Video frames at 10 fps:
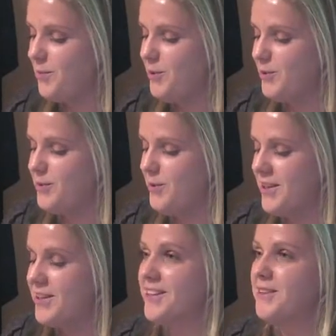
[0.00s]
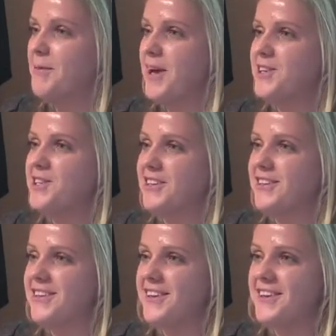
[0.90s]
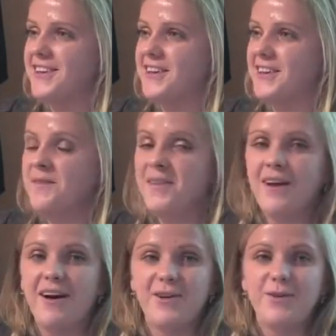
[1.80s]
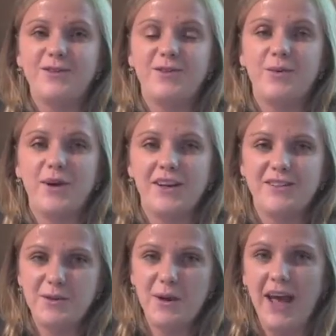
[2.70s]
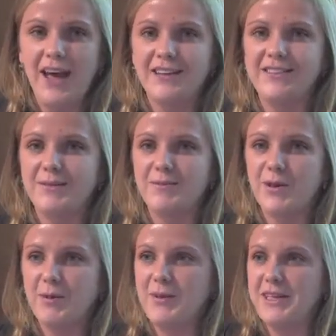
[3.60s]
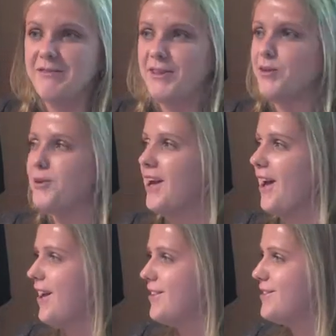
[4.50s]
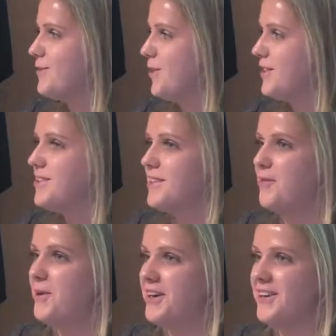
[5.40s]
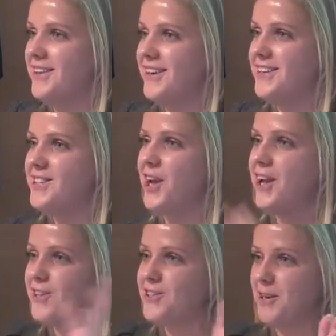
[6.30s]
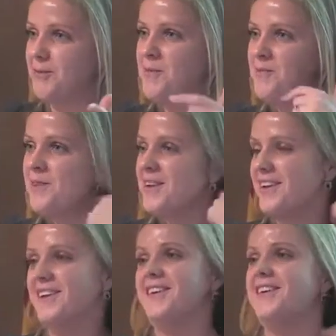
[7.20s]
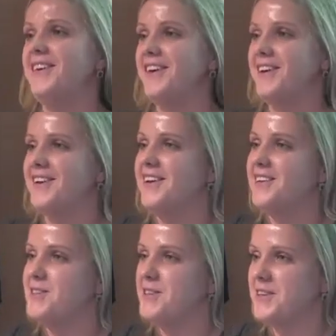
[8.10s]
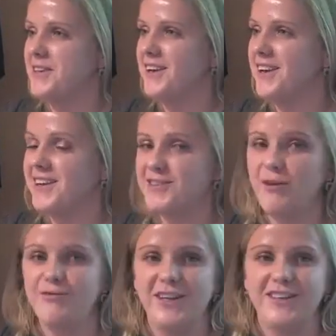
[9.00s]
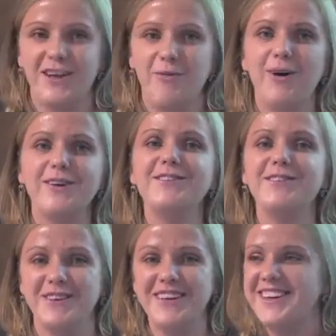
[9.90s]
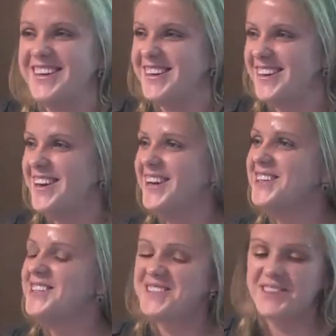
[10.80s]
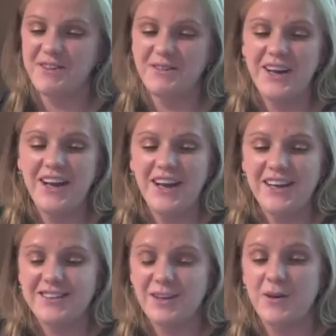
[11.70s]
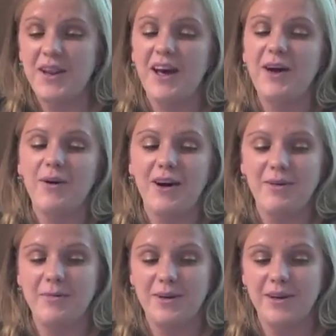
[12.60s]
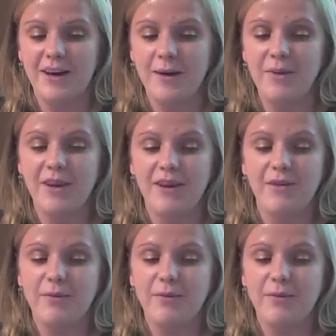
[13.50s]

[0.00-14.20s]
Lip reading: Paul Spiller mentioned, I also wear two hats and probably even three hats once in a while. I change them as often as I want to. So now I'm here